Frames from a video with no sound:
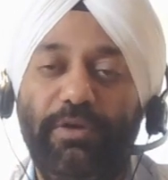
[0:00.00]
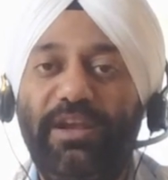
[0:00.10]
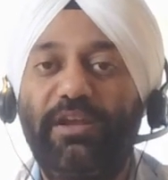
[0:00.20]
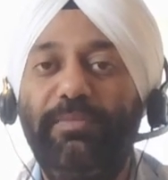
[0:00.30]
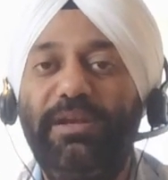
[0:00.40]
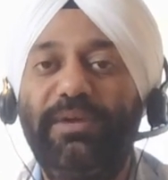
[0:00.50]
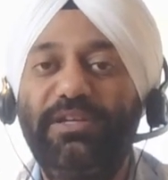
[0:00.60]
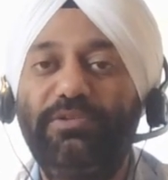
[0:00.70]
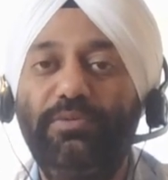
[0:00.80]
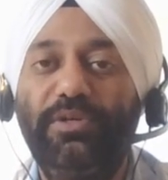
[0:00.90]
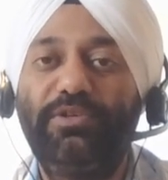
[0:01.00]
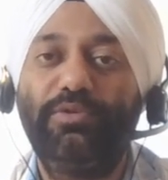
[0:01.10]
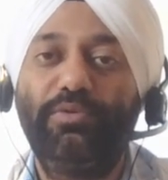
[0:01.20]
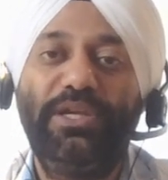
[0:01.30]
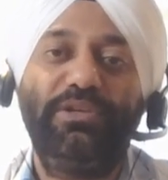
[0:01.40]
what I recommend my students
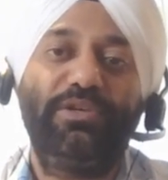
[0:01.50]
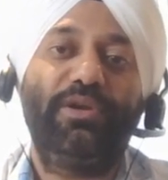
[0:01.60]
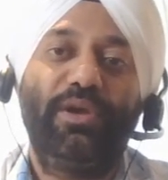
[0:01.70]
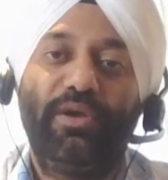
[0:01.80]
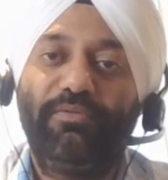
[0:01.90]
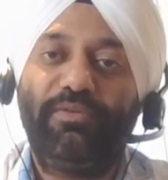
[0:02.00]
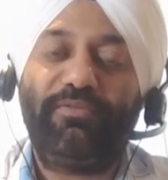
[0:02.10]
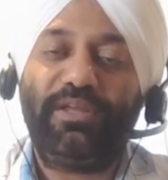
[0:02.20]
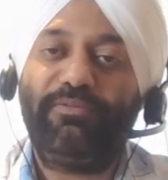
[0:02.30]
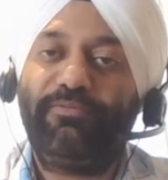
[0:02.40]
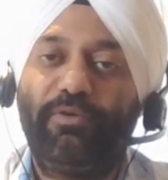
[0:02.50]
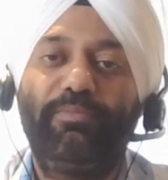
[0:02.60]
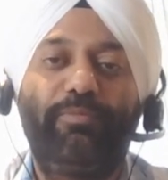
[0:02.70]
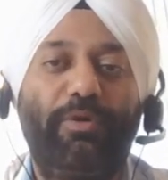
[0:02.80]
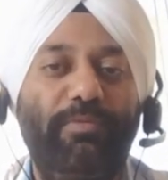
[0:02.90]
to reach 50
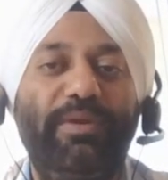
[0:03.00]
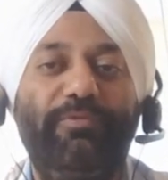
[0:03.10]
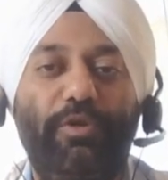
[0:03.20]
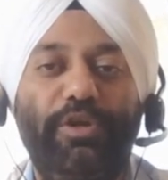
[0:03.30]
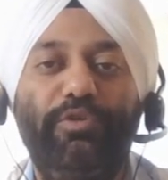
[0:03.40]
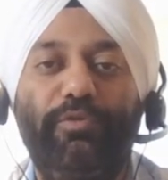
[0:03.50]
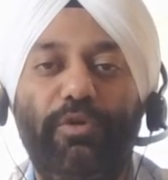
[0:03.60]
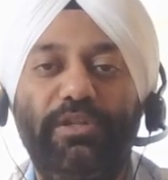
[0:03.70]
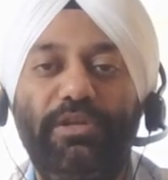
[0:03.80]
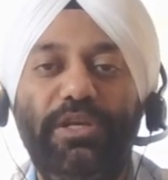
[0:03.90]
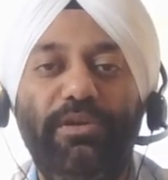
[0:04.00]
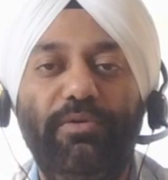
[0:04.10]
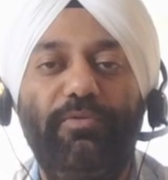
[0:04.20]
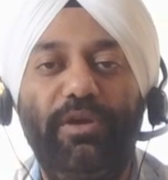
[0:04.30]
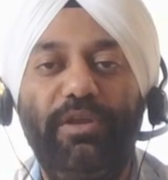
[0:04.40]
from probably 42, 43
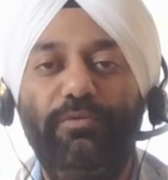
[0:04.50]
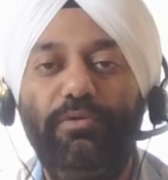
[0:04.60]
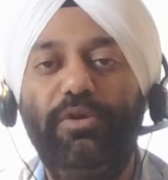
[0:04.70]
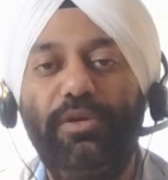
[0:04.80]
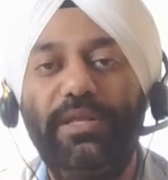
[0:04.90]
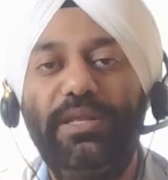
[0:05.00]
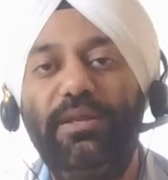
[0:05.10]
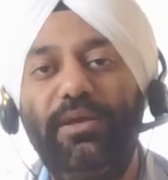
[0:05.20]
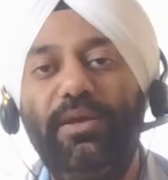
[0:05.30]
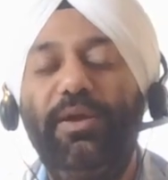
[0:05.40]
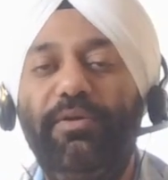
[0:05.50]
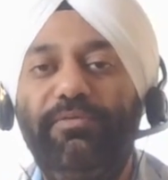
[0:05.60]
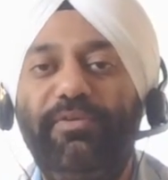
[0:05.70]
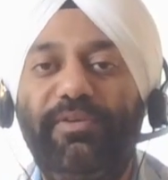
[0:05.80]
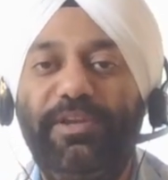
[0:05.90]
or 44 till
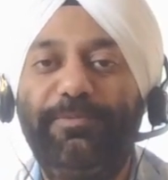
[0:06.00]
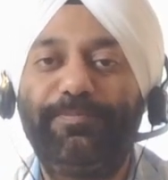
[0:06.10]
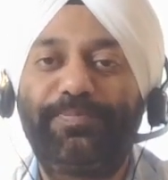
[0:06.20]
50.